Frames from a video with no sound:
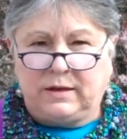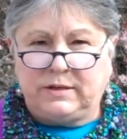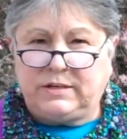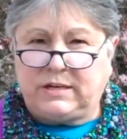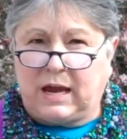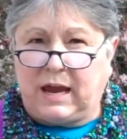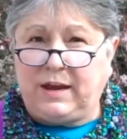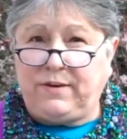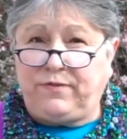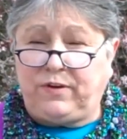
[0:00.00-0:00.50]

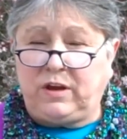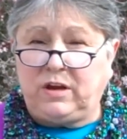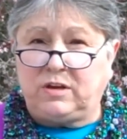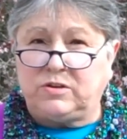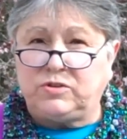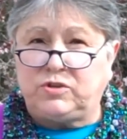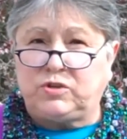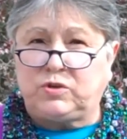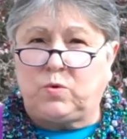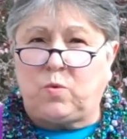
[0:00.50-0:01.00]
Diving
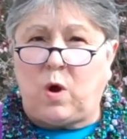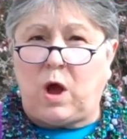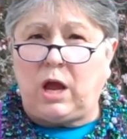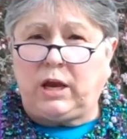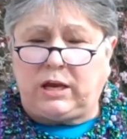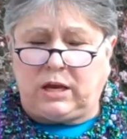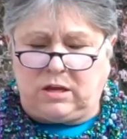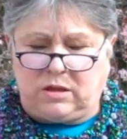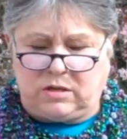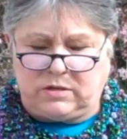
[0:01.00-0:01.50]
and
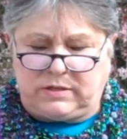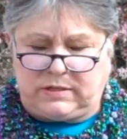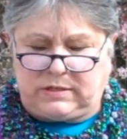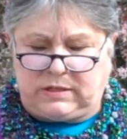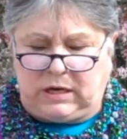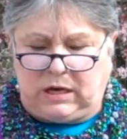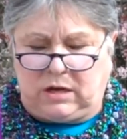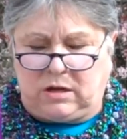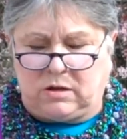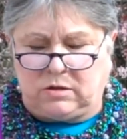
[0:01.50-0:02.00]
squawking, the
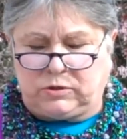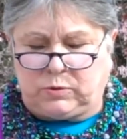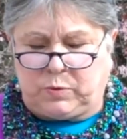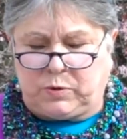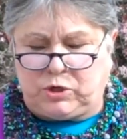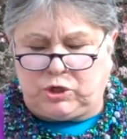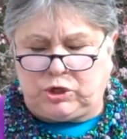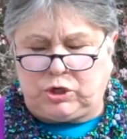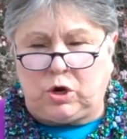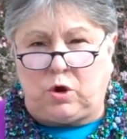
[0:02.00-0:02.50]
seagulls
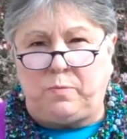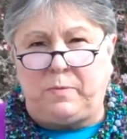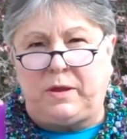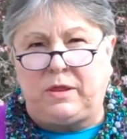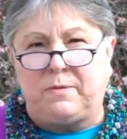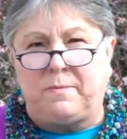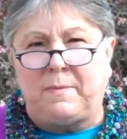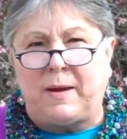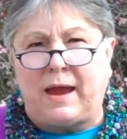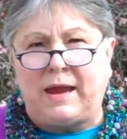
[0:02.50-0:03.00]
would show me
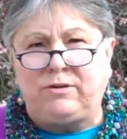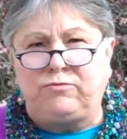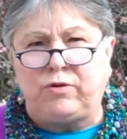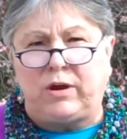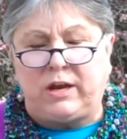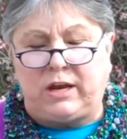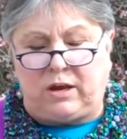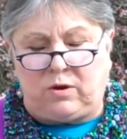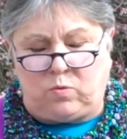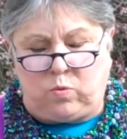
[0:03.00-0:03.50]
the
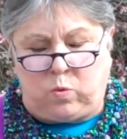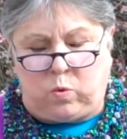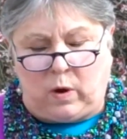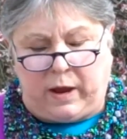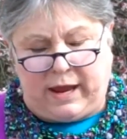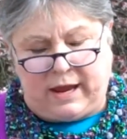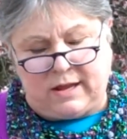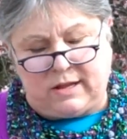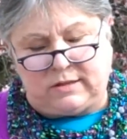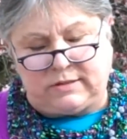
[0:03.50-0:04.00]
migrating
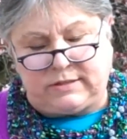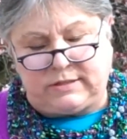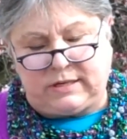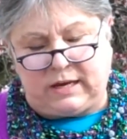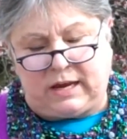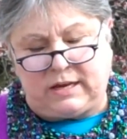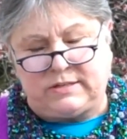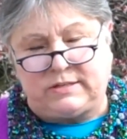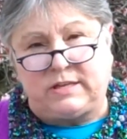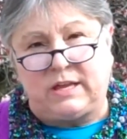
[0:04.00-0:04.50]
whales
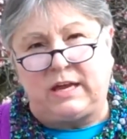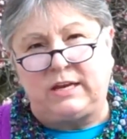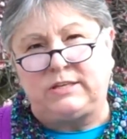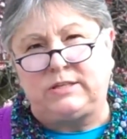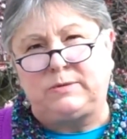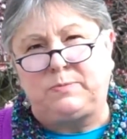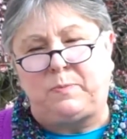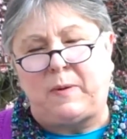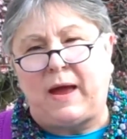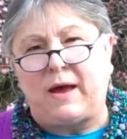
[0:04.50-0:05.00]
as they
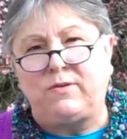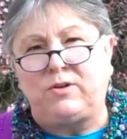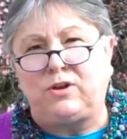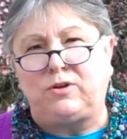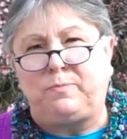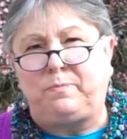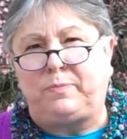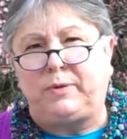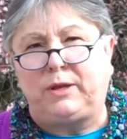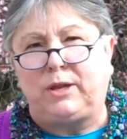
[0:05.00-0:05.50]
spouted
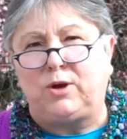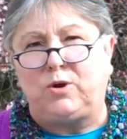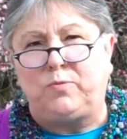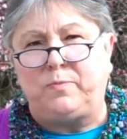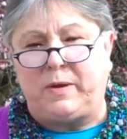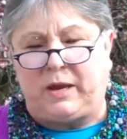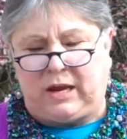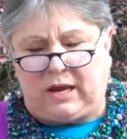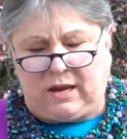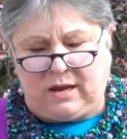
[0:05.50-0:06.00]
below
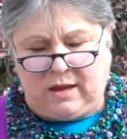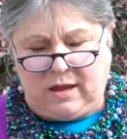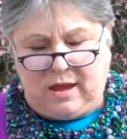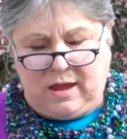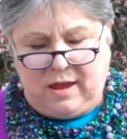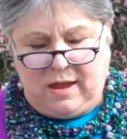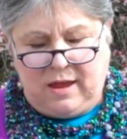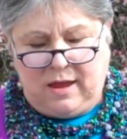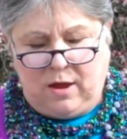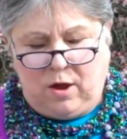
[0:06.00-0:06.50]
me.
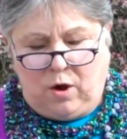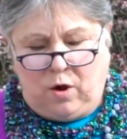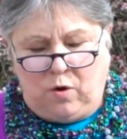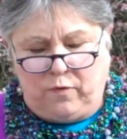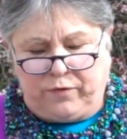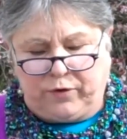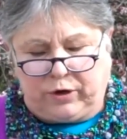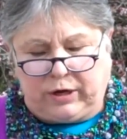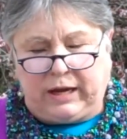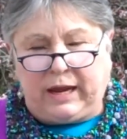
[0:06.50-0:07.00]

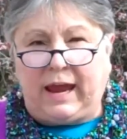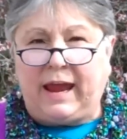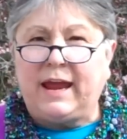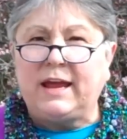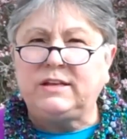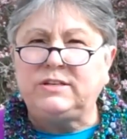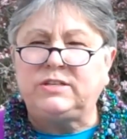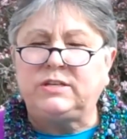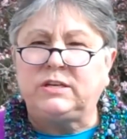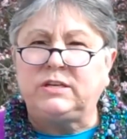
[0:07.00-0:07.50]
Over
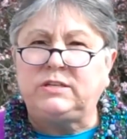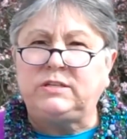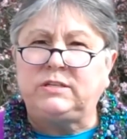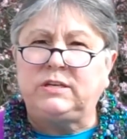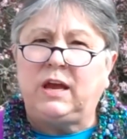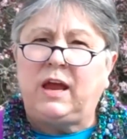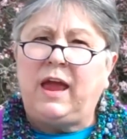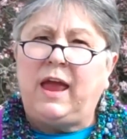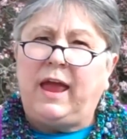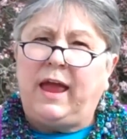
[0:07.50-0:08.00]

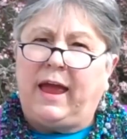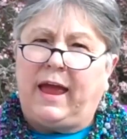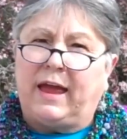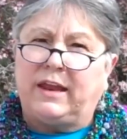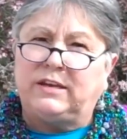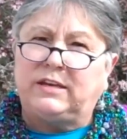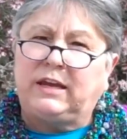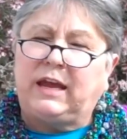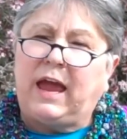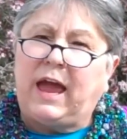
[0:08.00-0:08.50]
Kansas
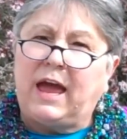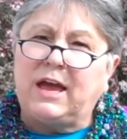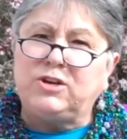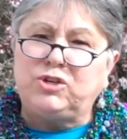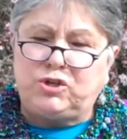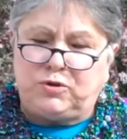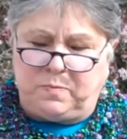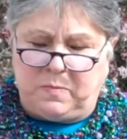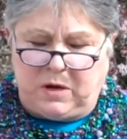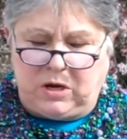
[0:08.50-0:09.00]
and
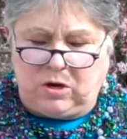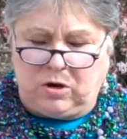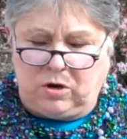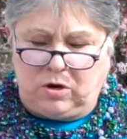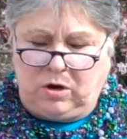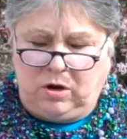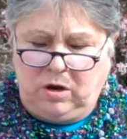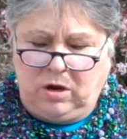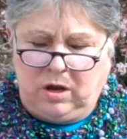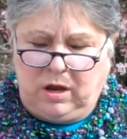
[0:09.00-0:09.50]

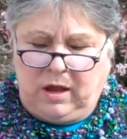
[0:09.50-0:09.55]
Kashmir,